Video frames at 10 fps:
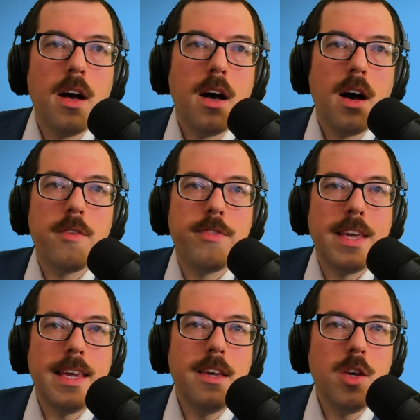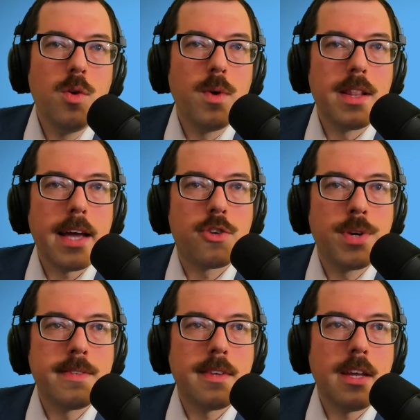of the EU
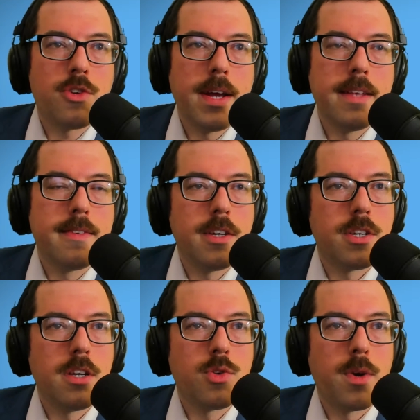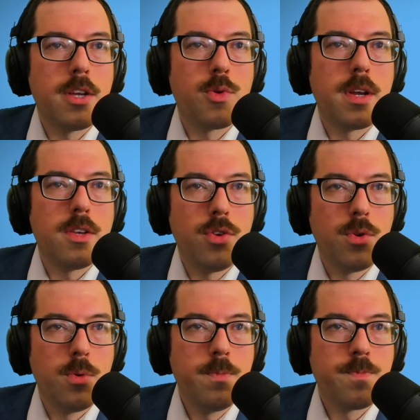electricity transition in
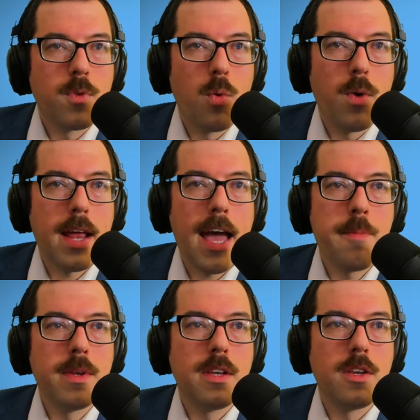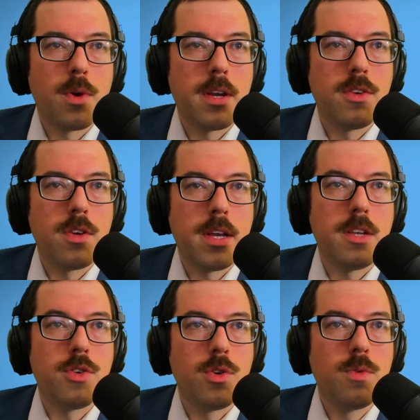2022. What happened in
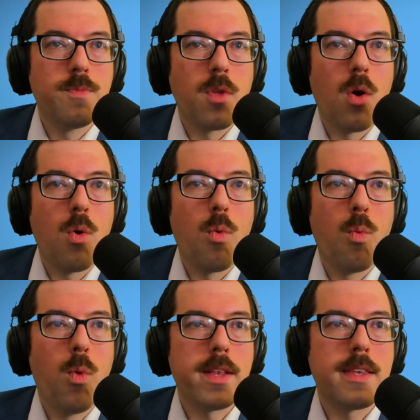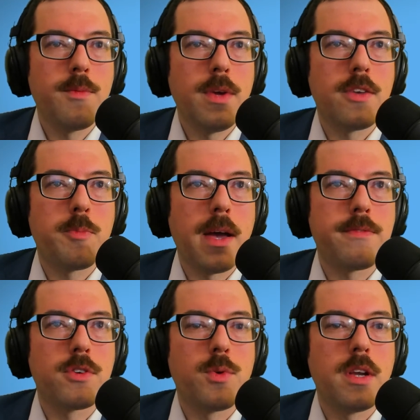2022? What can we expect
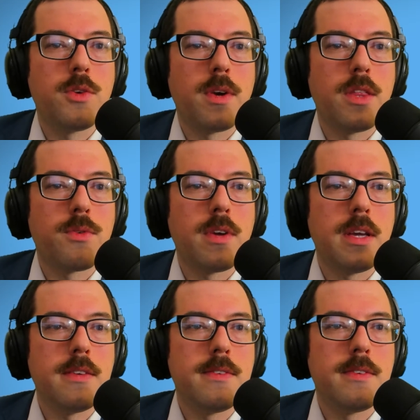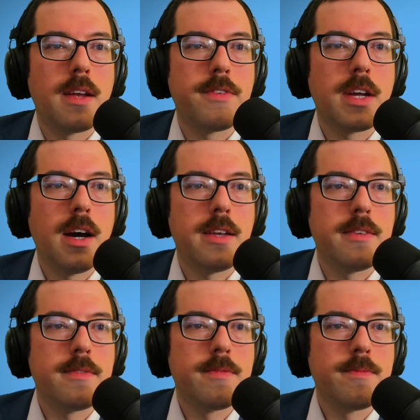for 2023? Son of a gun.
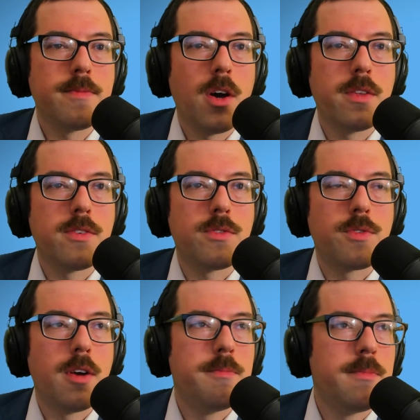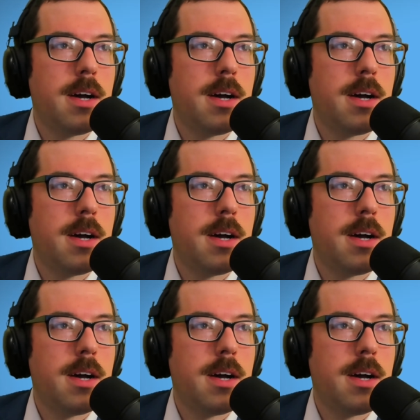Oh, this is from